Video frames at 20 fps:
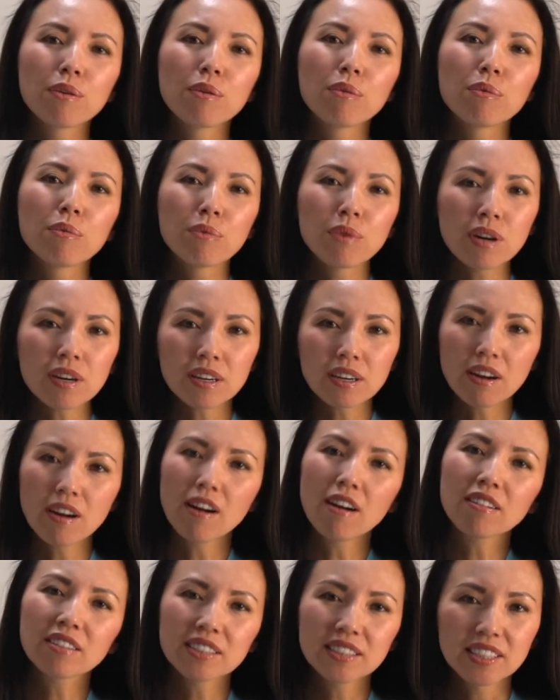what
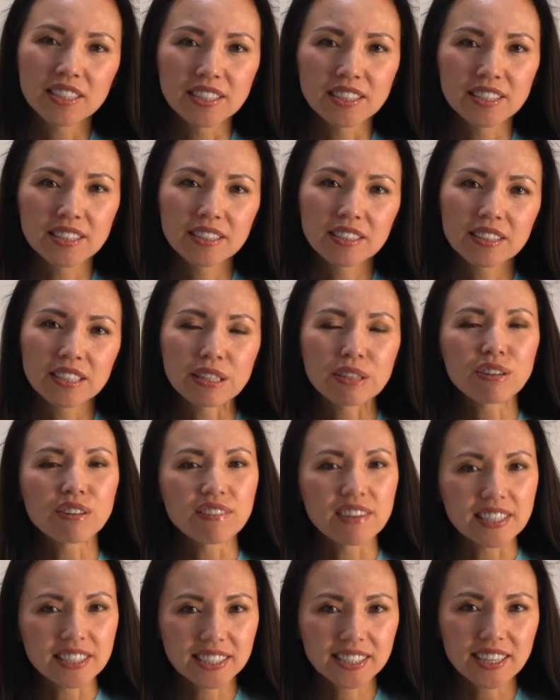causes
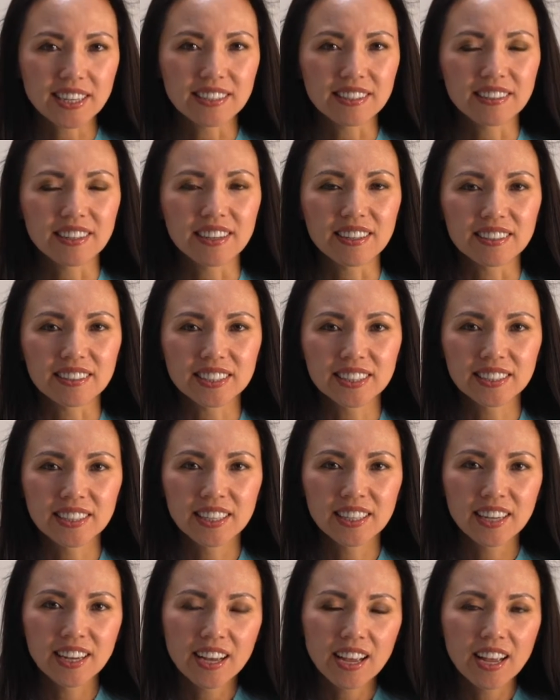Quervain tendonitis?
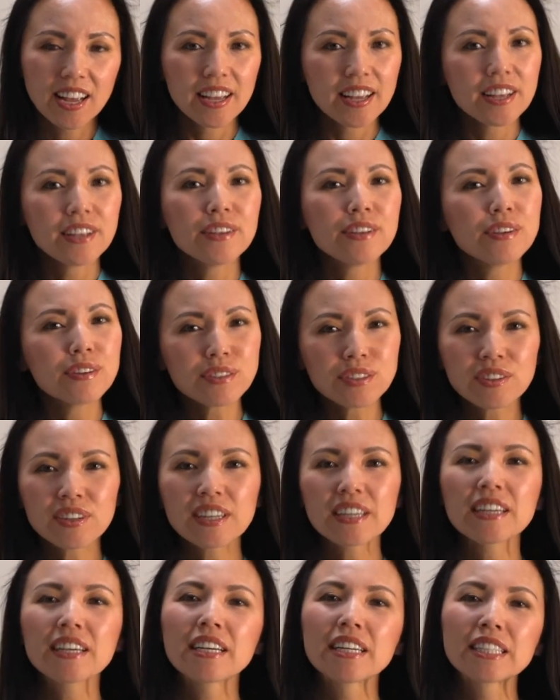
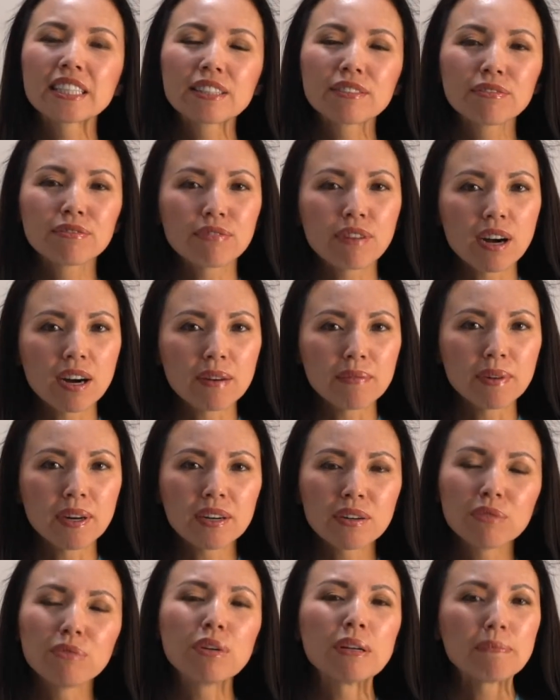Usually it's from
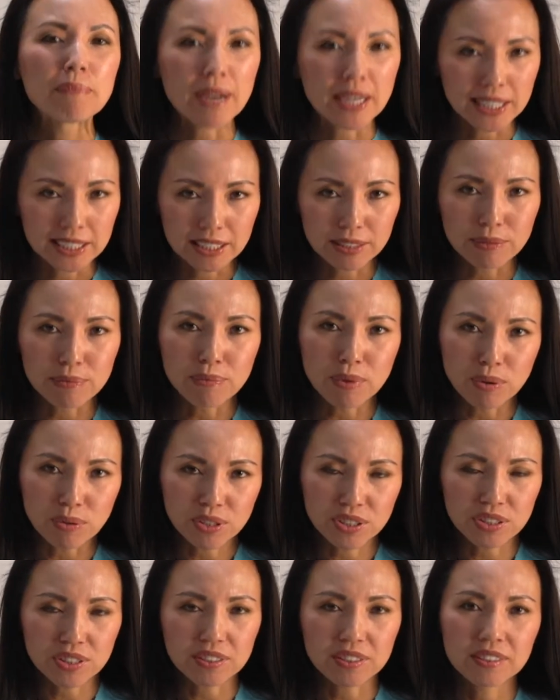repetitive
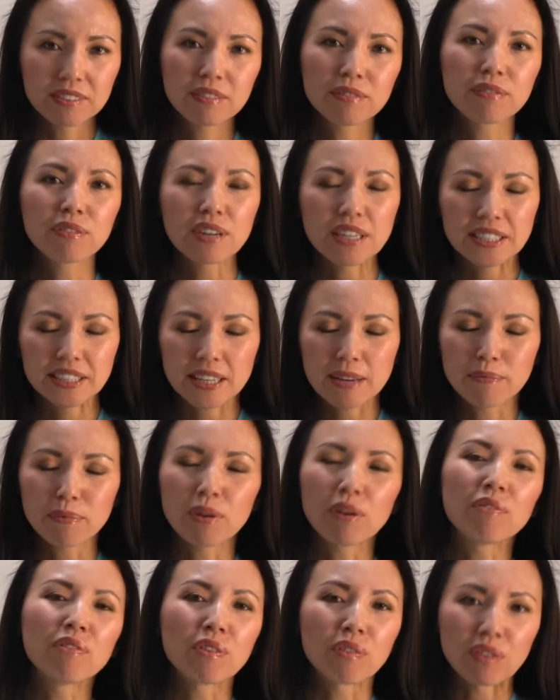motion. For example,
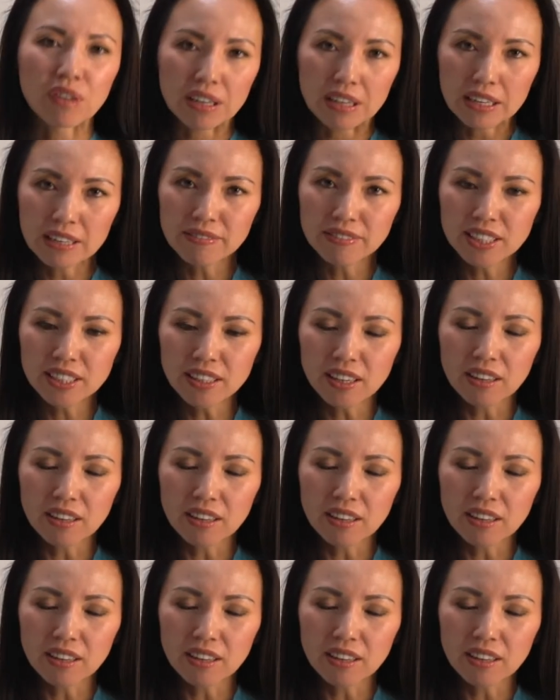if you're lifting a